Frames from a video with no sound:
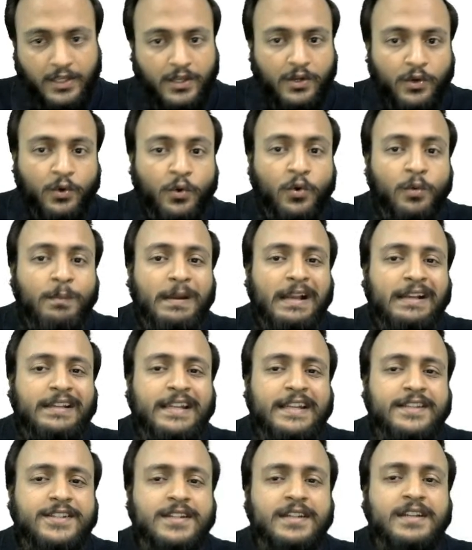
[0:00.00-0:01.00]
Who built
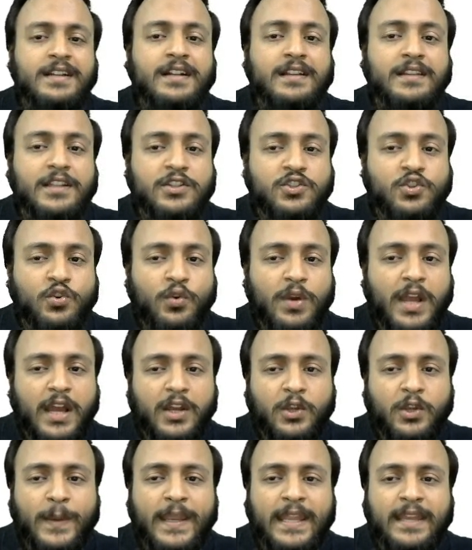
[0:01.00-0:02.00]
it? The
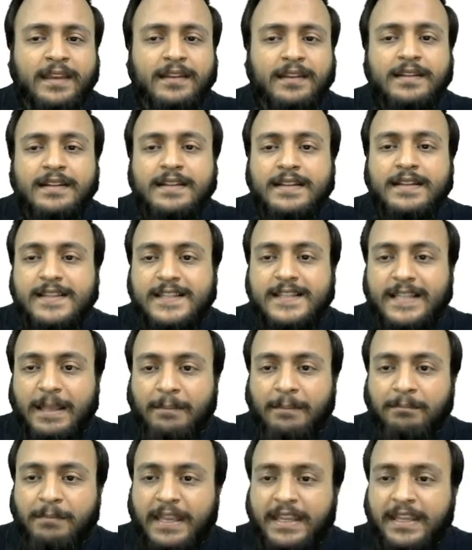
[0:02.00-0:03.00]
Chola queen,
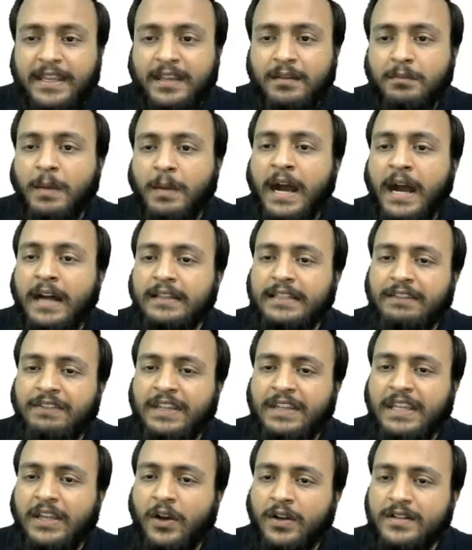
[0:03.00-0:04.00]
Sembayan
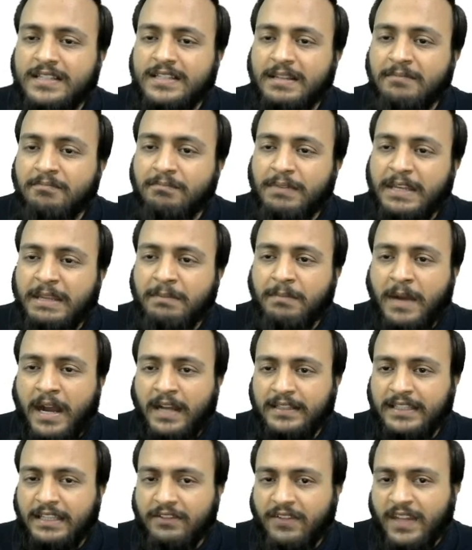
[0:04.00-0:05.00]
Mahadevi, or simply
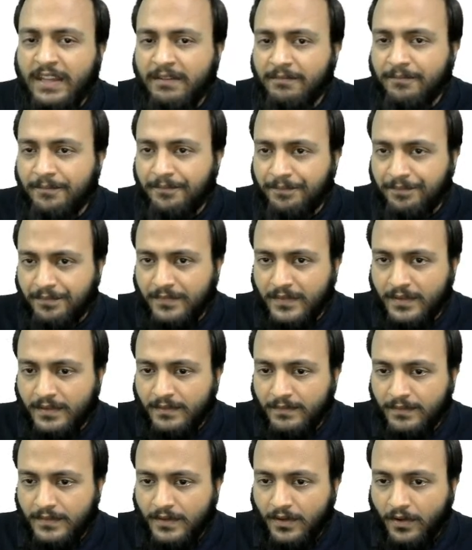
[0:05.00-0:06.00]
Mahadevi.
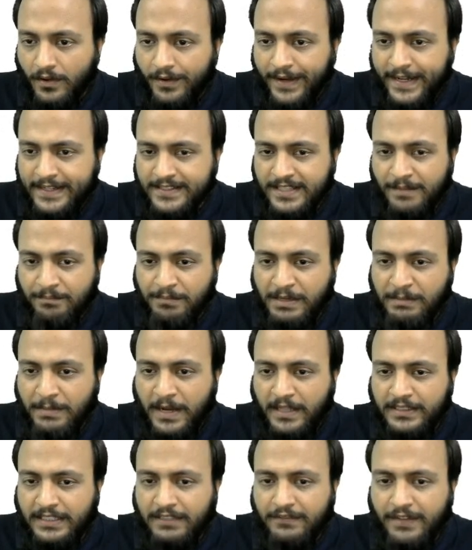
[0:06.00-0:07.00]
All right, simply
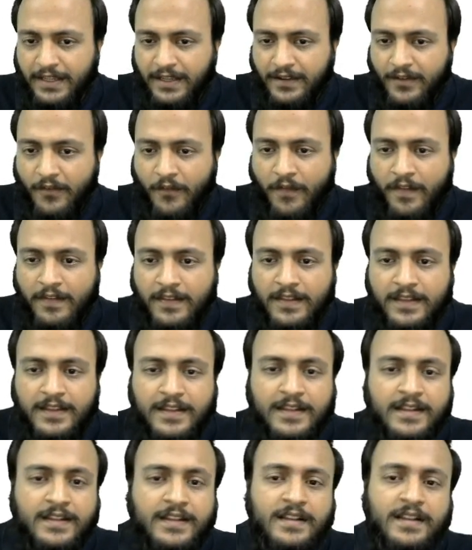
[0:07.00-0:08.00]
Mahadevi.
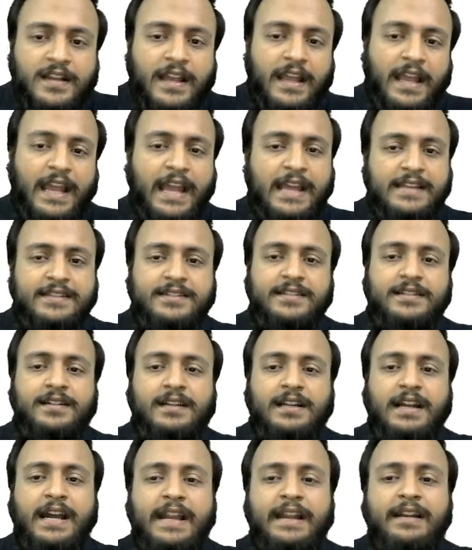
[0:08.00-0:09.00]
And
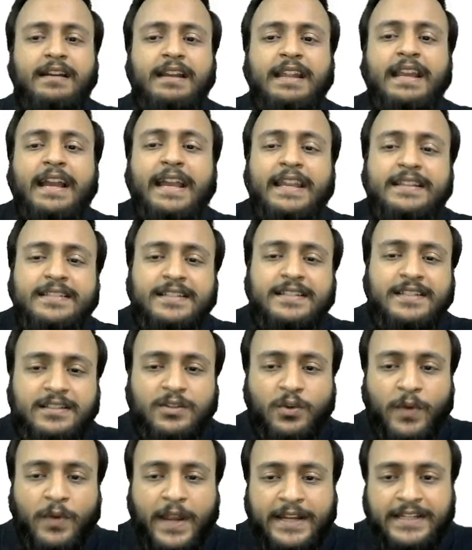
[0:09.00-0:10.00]
currently, guys, it is
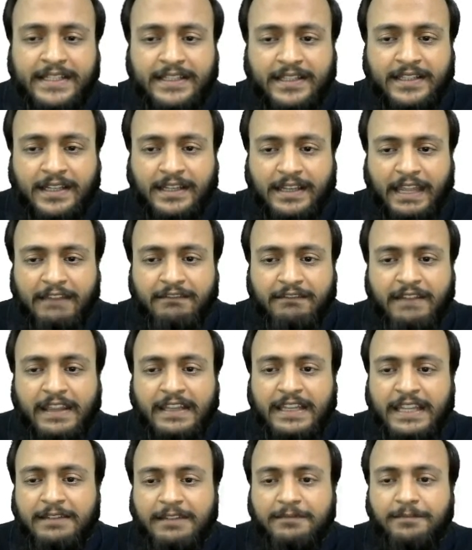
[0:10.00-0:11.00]
located in the
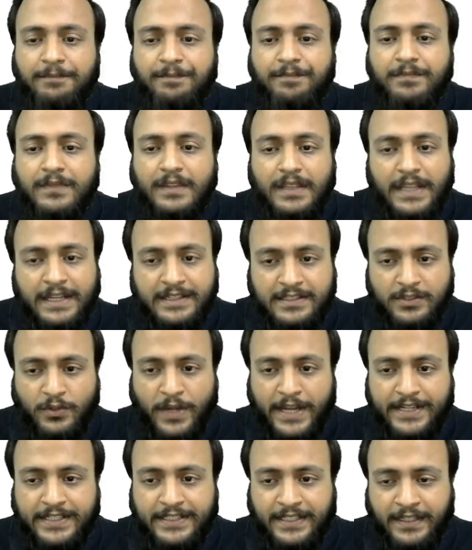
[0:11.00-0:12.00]
Neyveli. It is
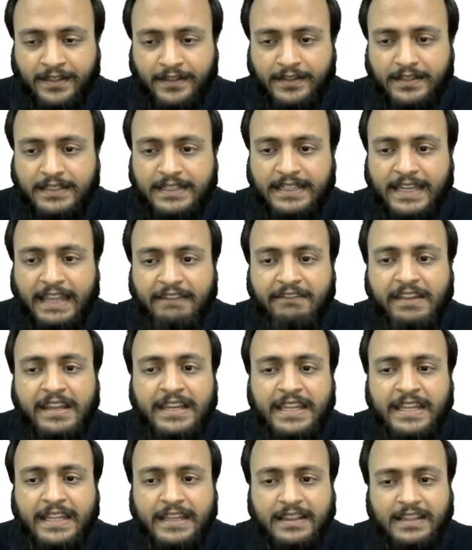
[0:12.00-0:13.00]
located in
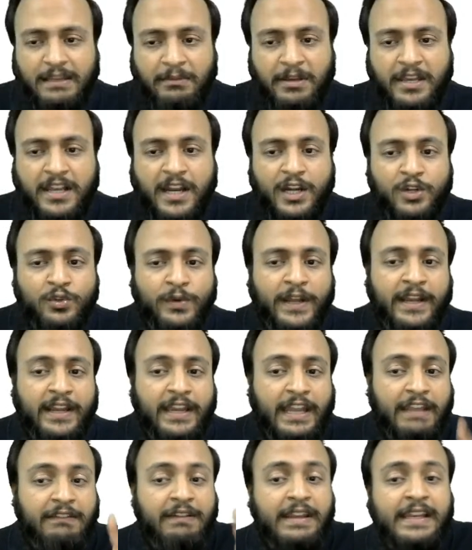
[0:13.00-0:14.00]
Neyveli in Tamil Nadu,
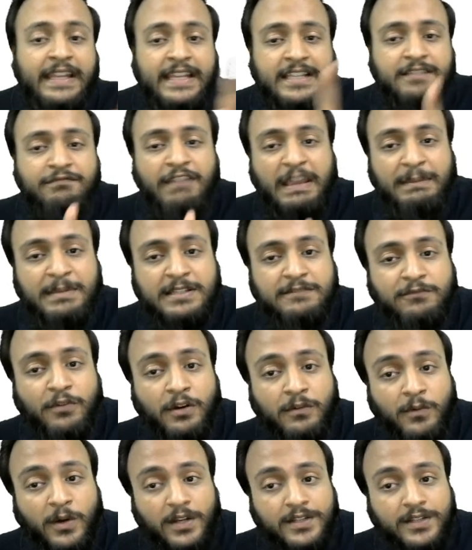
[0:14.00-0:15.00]
and Neyveli is famous
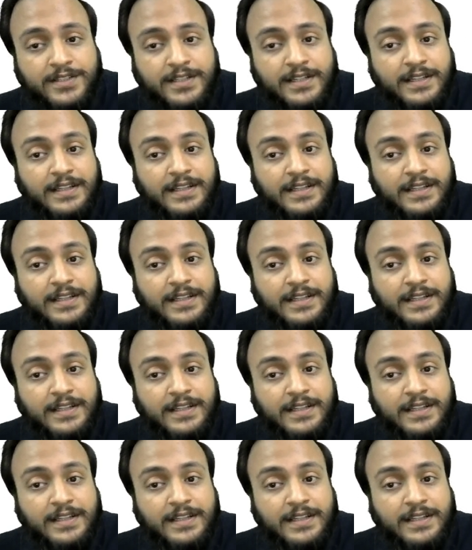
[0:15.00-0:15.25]
for what?